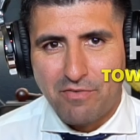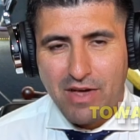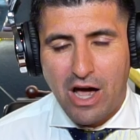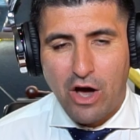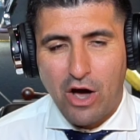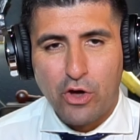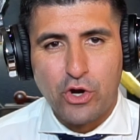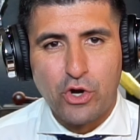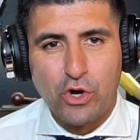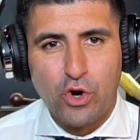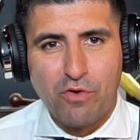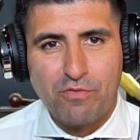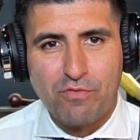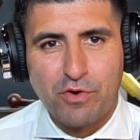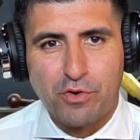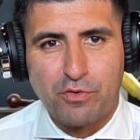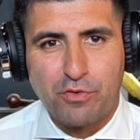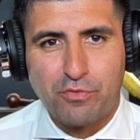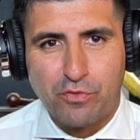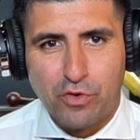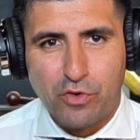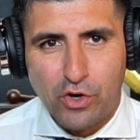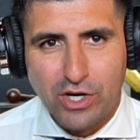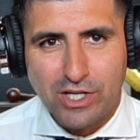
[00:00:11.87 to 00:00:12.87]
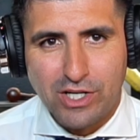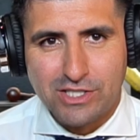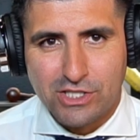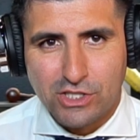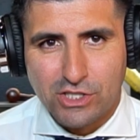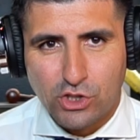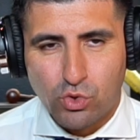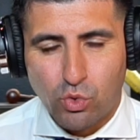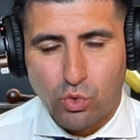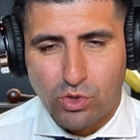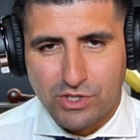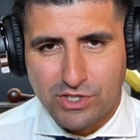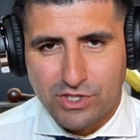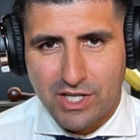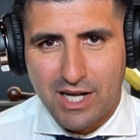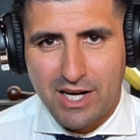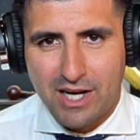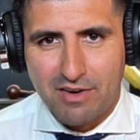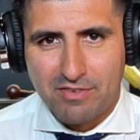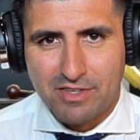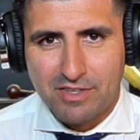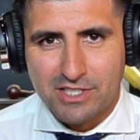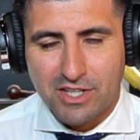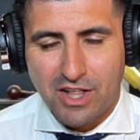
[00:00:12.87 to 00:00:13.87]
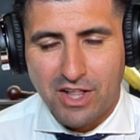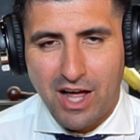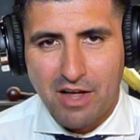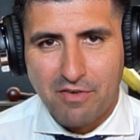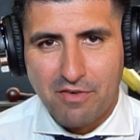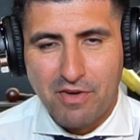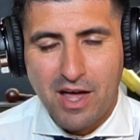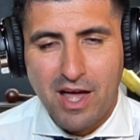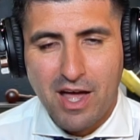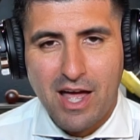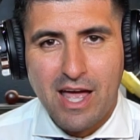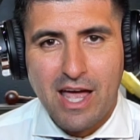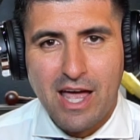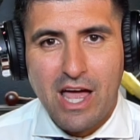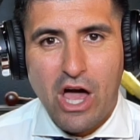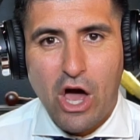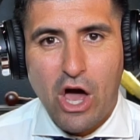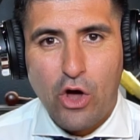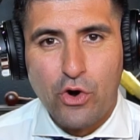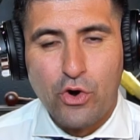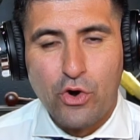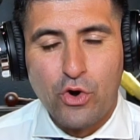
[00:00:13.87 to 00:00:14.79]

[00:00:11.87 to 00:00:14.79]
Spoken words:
how you know if your furnace is towards the end of its life, how you